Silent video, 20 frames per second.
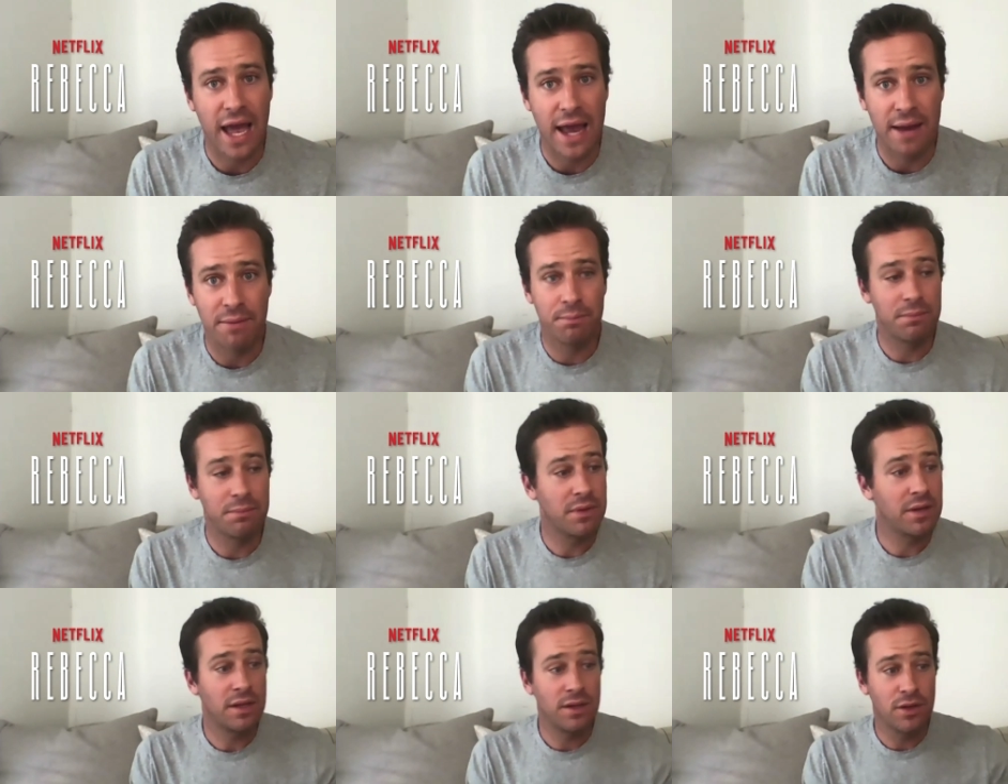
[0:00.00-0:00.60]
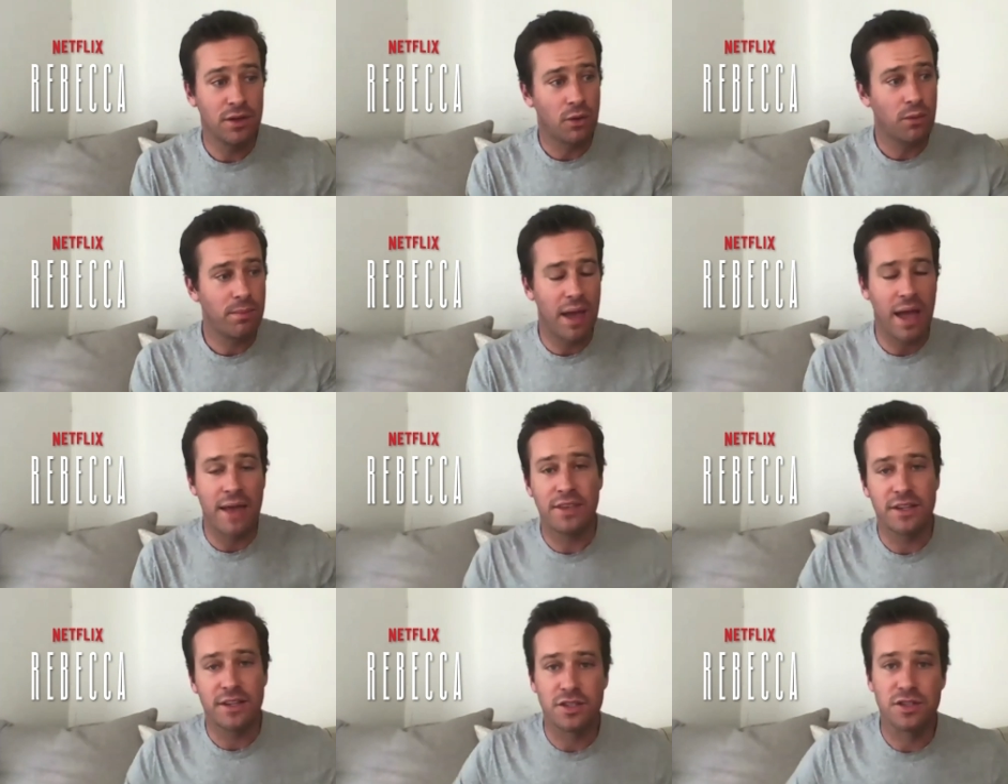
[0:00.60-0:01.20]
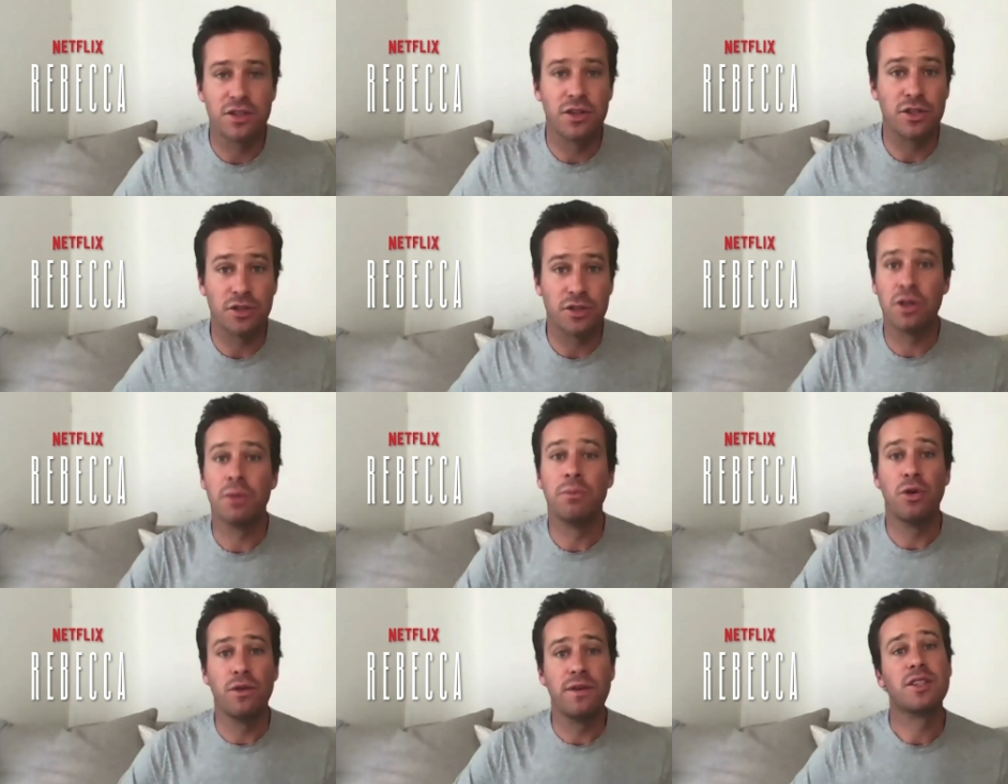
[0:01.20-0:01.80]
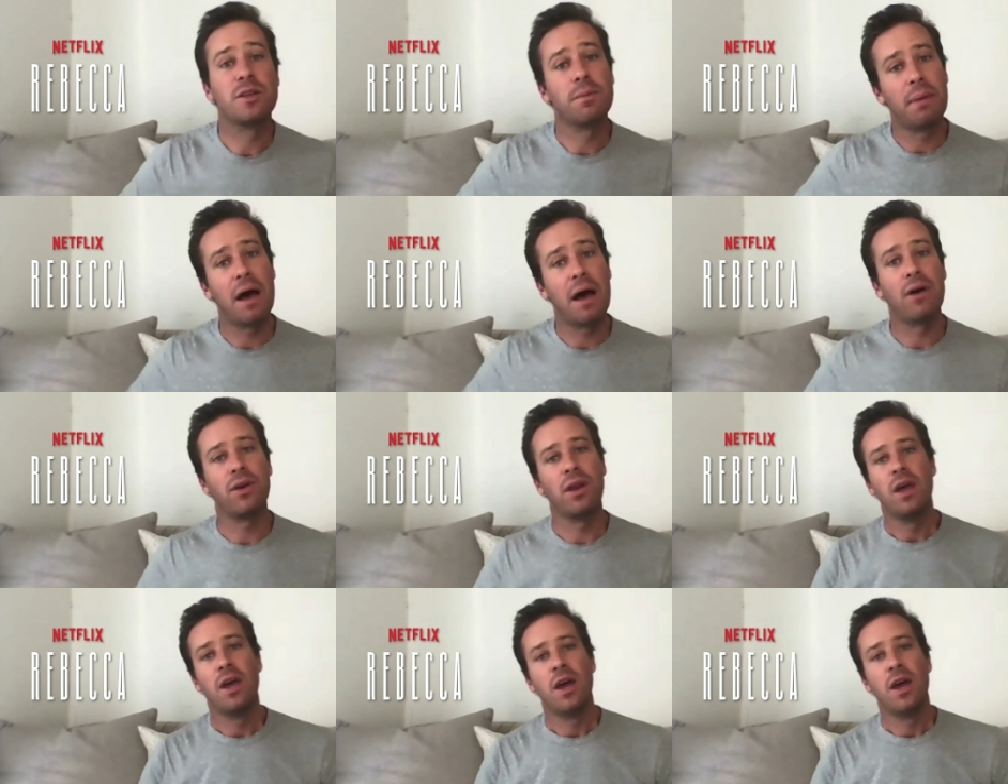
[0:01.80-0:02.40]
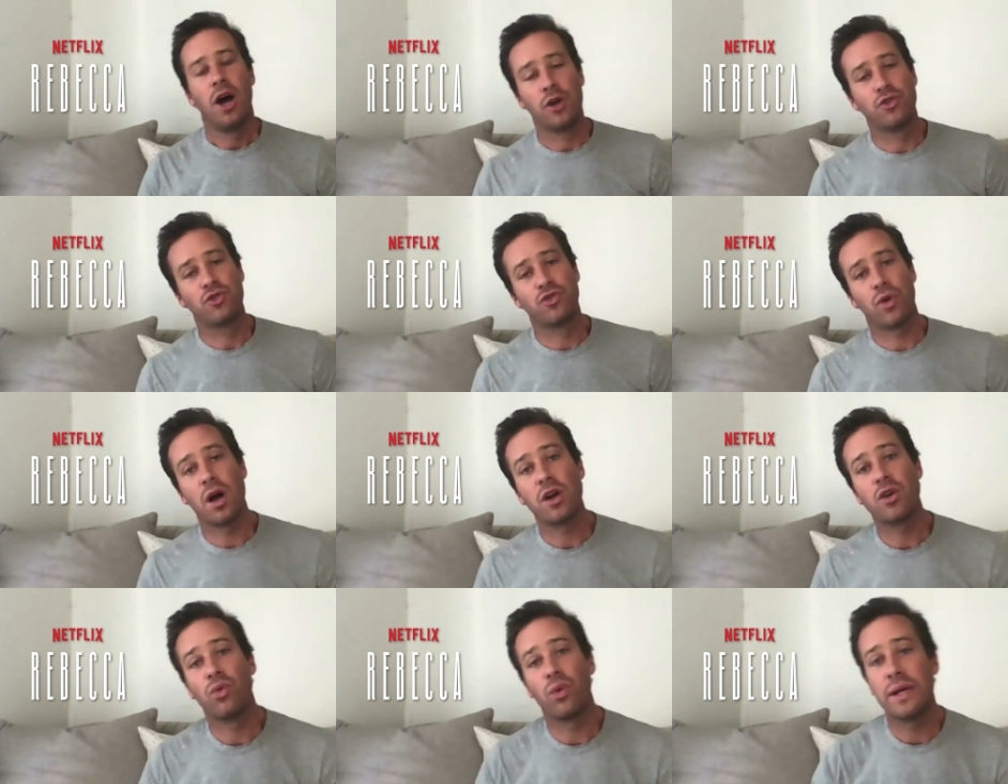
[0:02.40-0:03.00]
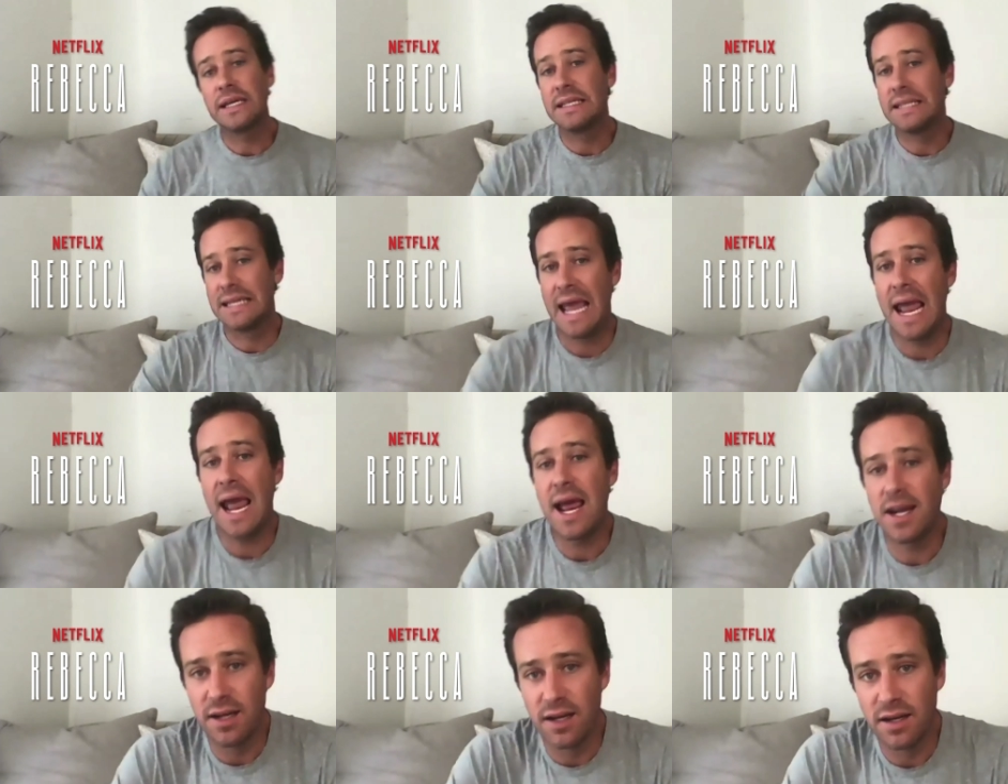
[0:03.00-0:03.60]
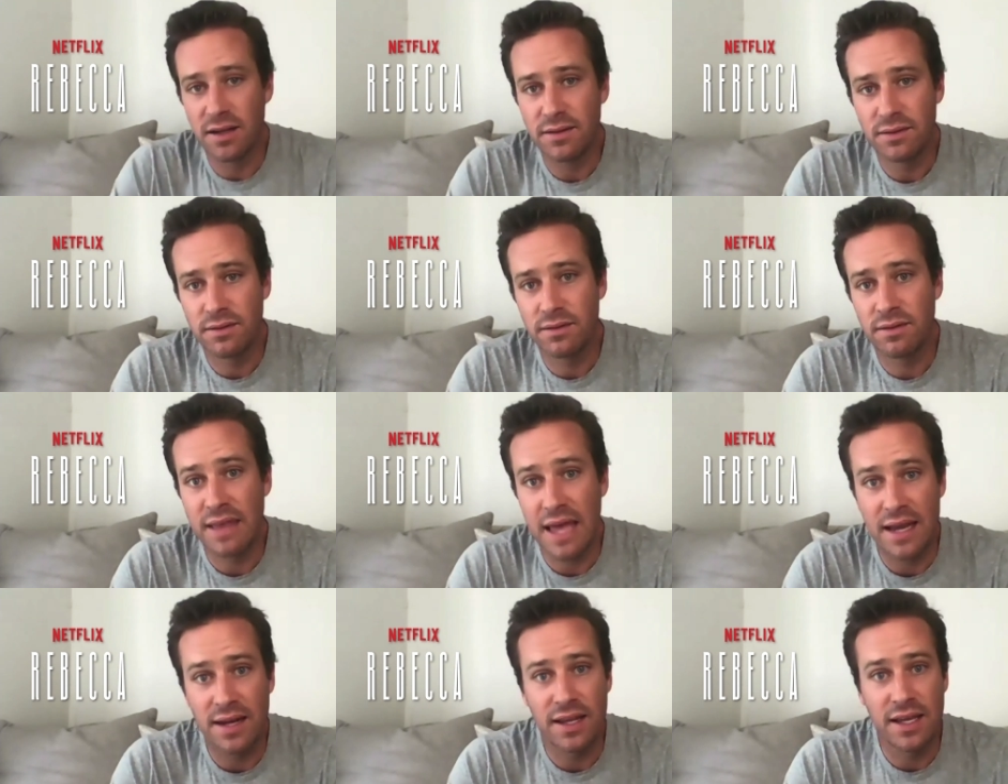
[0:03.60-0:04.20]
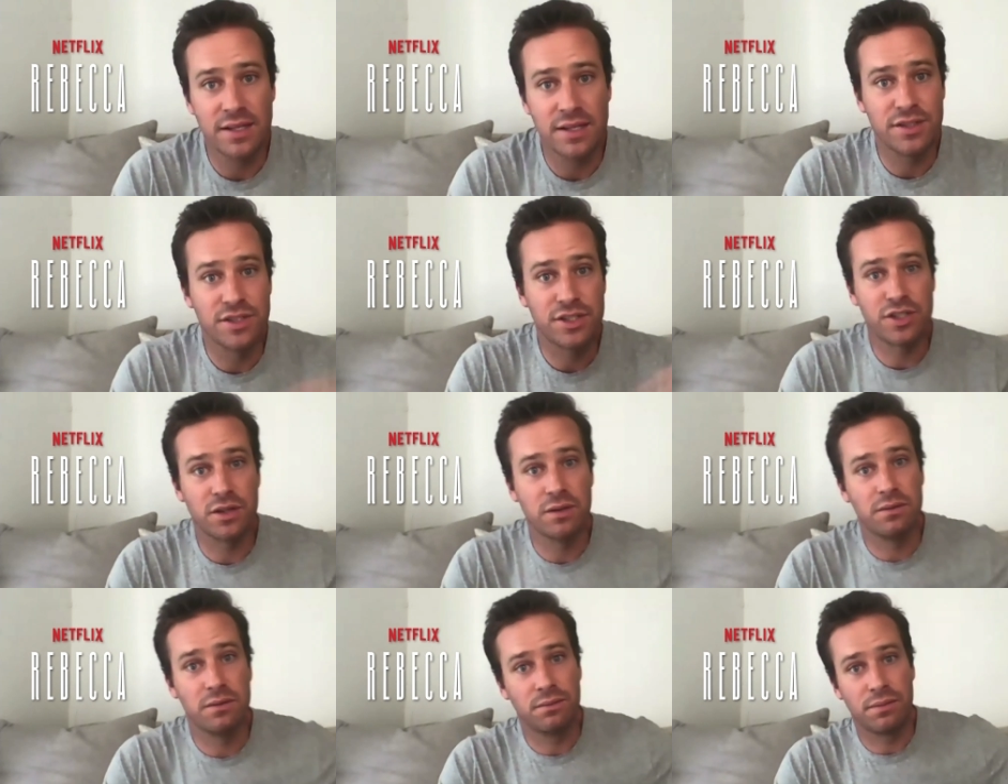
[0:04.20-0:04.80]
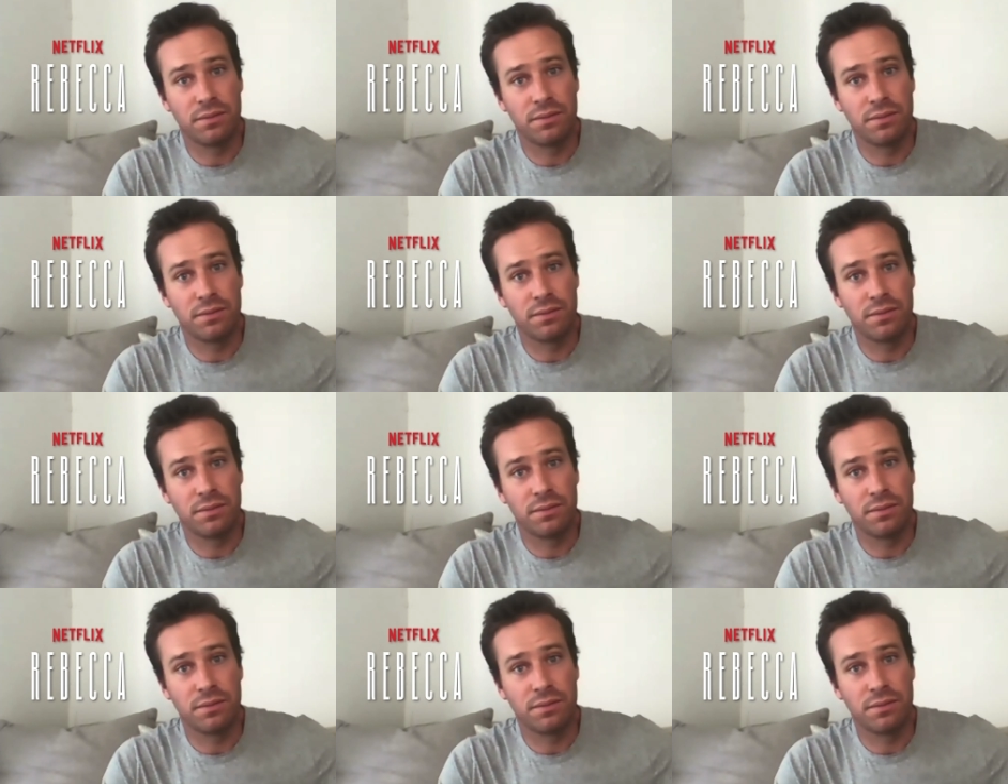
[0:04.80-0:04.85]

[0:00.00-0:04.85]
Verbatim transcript: And, you know, and the movie's about a drug ring in Canada that is